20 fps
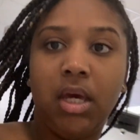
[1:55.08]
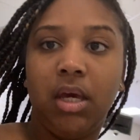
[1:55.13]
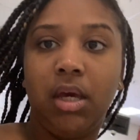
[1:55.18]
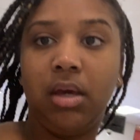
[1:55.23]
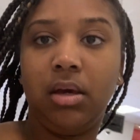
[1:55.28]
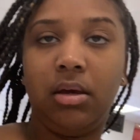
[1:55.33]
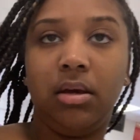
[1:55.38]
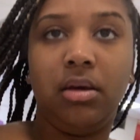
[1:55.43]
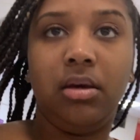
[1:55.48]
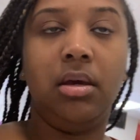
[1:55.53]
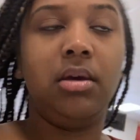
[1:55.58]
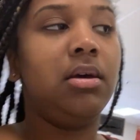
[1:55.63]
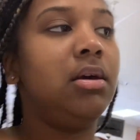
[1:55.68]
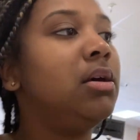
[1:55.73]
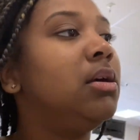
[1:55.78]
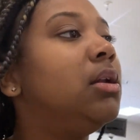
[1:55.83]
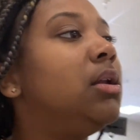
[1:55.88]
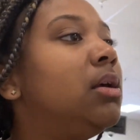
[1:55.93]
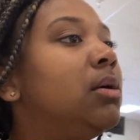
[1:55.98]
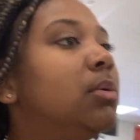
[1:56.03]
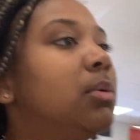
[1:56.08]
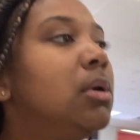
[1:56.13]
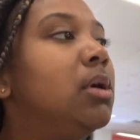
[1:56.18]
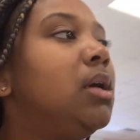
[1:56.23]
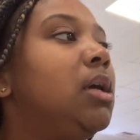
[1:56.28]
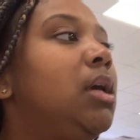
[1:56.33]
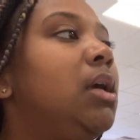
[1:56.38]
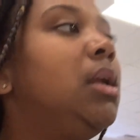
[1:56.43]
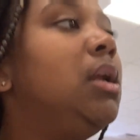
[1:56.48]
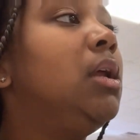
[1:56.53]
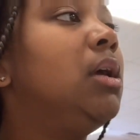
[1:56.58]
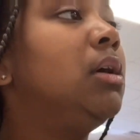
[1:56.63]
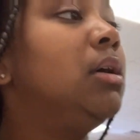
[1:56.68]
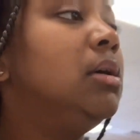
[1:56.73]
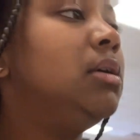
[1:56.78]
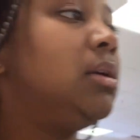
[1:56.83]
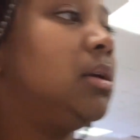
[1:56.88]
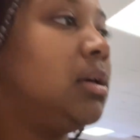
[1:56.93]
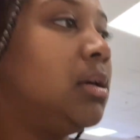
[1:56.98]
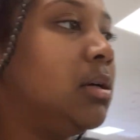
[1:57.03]
and we're getting a
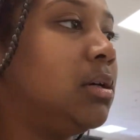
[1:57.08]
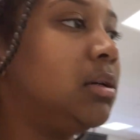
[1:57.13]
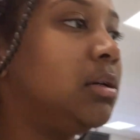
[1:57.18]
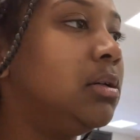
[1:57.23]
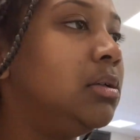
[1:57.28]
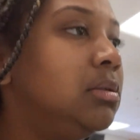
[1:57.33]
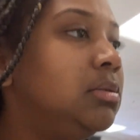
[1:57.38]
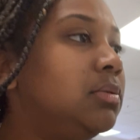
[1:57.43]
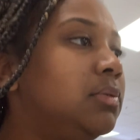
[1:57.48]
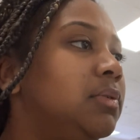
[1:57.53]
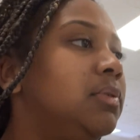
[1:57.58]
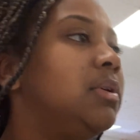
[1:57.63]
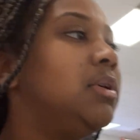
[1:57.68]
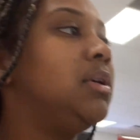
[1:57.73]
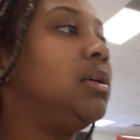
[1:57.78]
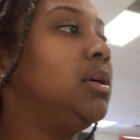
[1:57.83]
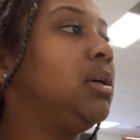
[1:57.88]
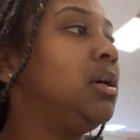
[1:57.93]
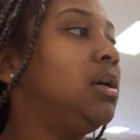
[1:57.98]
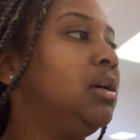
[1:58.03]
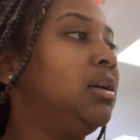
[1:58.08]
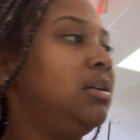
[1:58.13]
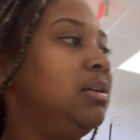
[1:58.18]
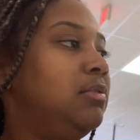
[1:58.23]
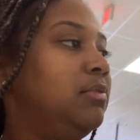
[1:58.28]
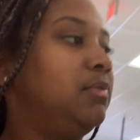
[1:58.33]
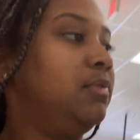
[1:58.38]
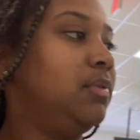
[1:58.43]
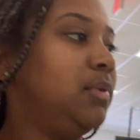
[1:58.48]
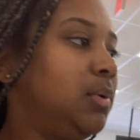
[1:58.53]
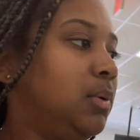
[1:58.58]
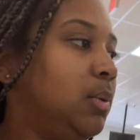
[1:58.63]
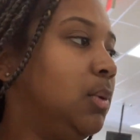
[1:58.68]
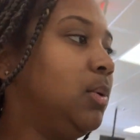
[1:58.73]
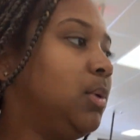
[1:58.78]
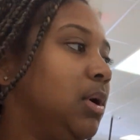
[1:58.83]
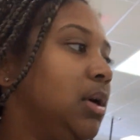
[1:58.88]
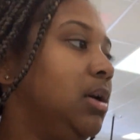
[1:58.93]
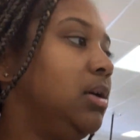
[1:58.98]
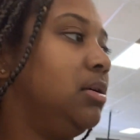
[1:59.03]
gift
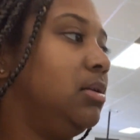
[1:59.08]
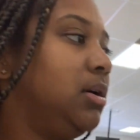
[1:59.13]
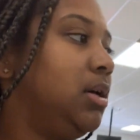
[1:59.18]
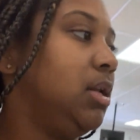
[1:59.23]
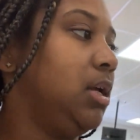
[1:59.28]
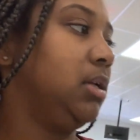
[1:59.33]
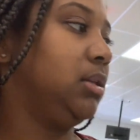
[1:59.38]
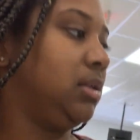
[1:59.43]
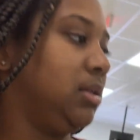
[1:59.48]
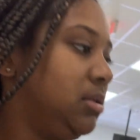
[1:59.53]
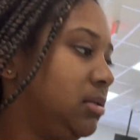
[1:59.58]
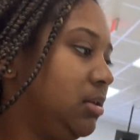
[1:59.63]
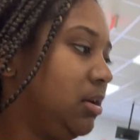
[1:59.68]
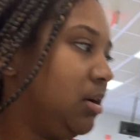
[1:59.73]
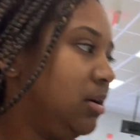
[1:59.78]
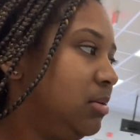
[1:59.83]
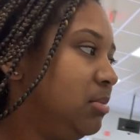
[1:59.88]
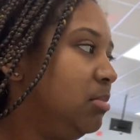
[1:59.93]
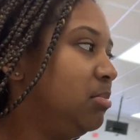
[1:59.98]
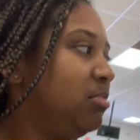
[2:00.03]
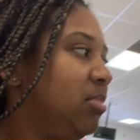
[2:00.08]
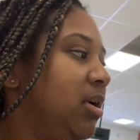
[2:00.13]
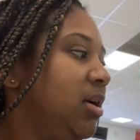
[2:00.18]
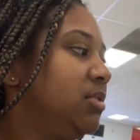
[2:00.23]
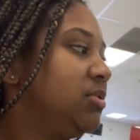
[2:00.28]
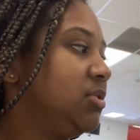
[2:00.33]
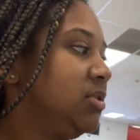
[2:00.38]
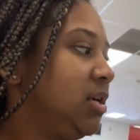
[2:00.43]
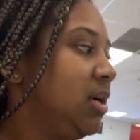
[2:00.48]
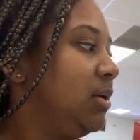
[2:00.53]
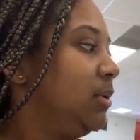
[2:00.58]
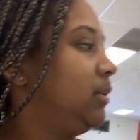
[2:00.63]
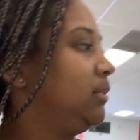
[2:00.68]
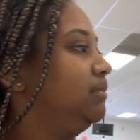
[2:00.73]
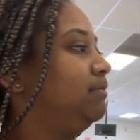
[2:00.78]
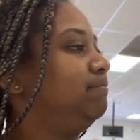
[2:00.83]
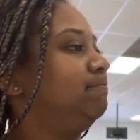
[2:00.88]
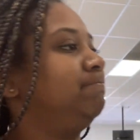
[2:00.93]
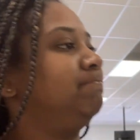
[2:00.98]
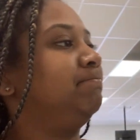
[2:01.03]
for, I like this skirt, bridal shower
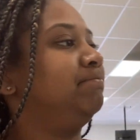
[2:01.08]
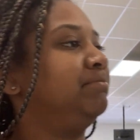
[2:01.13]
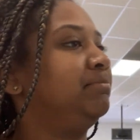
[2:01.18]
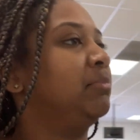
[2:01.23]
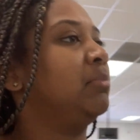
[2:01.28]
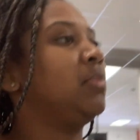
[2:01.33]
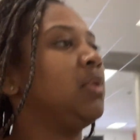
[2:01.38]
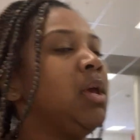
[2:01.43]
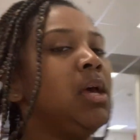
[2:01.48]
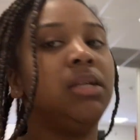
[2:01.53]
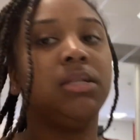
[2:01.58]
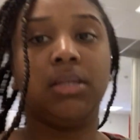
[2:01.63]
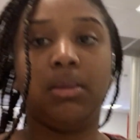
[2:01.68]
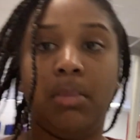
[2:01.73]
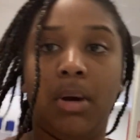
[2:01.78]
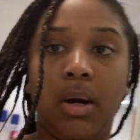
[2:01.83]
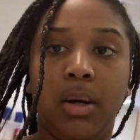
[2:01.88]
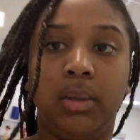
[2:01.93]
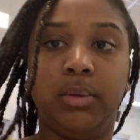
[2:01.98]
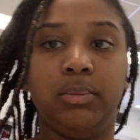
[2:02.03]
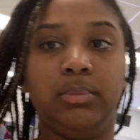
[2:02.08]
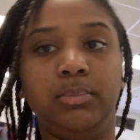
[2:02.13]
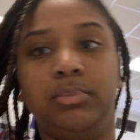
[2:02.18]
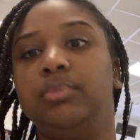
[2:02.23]
tomorrow.